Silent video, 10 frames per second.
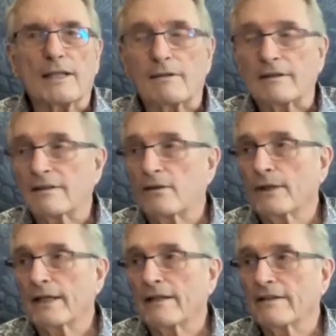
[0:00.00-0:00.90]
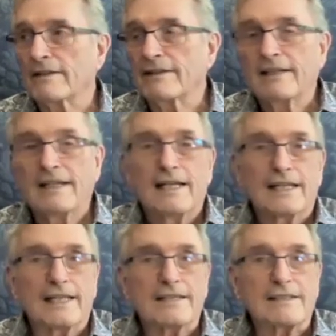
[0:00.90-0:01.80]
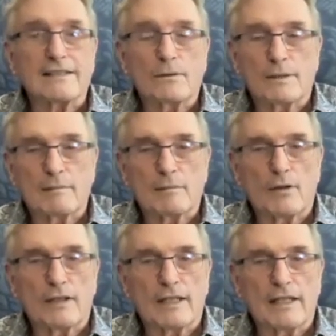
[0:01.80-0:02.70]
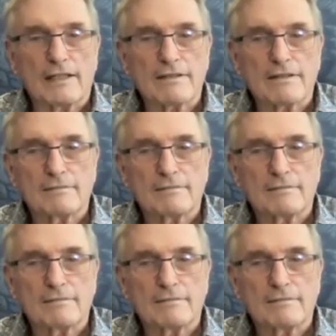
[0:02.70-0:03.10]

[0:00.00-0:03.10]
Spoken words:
And I went, okay, good. Guess I know where I'm going next.